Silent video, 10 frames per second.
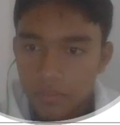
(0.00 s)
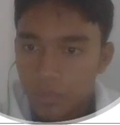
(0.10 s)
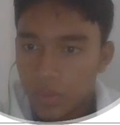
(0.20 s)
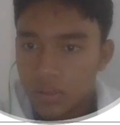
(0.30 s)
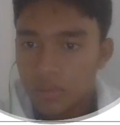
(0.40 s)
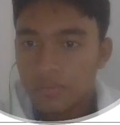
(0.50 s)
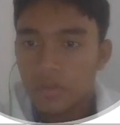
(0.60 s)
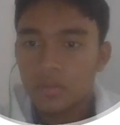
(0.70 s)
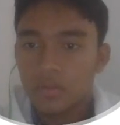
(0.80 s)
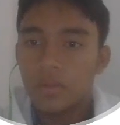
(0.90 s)
Make the
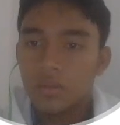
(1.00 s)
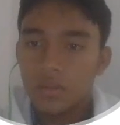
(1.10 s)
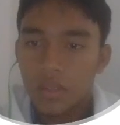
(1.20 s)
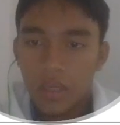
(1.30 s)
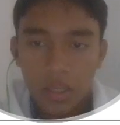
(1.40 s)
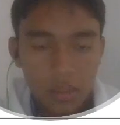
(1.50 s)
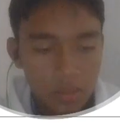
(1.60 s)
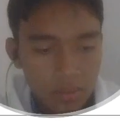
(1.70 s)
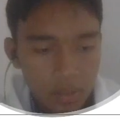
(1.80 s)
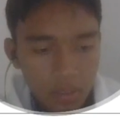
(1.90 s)
font bold, and the
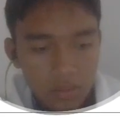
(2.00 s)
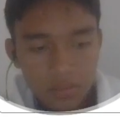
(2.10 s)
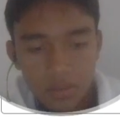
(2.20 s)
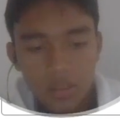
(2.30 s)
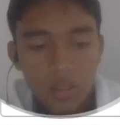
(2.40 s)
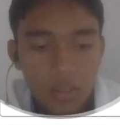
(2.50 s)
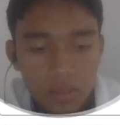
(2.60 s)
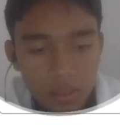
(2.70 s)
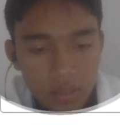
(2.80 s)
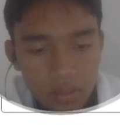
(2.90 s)
size,
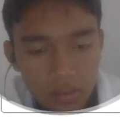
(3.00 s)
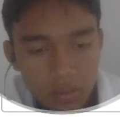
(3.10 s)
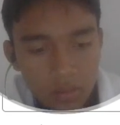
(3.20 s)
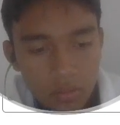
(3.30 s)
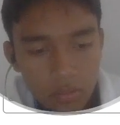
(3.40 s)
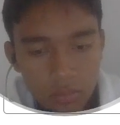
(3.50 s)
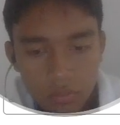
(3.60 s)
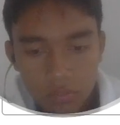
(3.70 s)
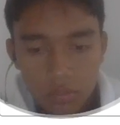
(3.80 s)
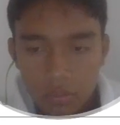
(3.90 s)
change it
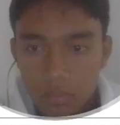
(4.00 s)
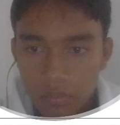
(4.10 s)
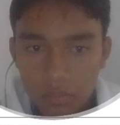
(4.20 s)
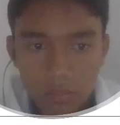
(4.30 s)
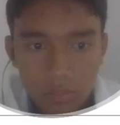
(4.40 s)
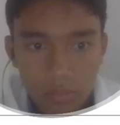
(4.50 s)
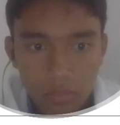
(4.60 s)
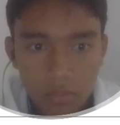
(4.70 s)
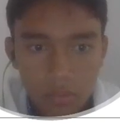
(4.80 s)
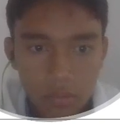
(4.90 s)
into
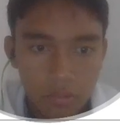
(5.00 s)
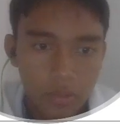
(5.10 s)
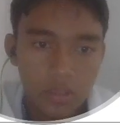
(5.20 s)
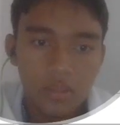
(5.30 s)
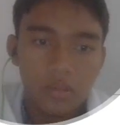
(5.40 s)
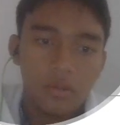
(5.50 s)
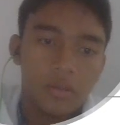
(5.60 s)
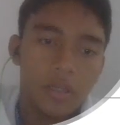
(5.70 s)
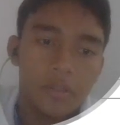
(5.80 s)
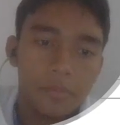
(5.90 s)
20.
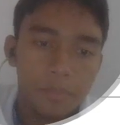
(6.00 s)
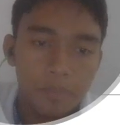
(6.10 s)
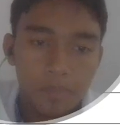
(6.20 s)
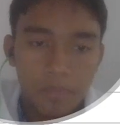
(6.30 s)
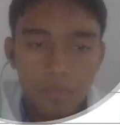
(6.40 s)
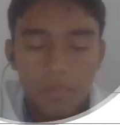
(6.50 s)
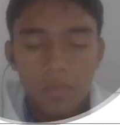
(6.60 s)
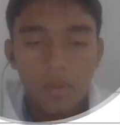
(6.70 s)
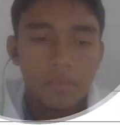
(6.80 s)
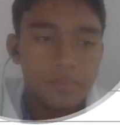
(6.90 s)
Okay,
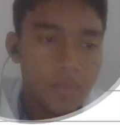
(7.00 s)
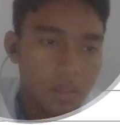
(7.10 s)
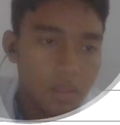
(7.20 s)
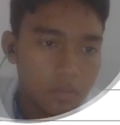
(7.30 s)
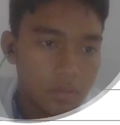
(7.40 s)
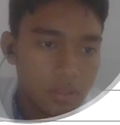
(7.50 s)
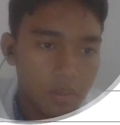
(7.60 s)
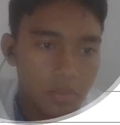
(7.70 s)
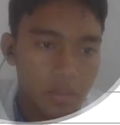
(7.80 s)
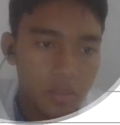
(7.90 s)
now do the
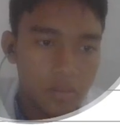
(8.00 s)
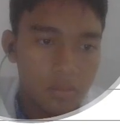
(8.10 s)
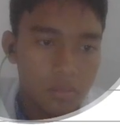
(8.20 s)
same thing.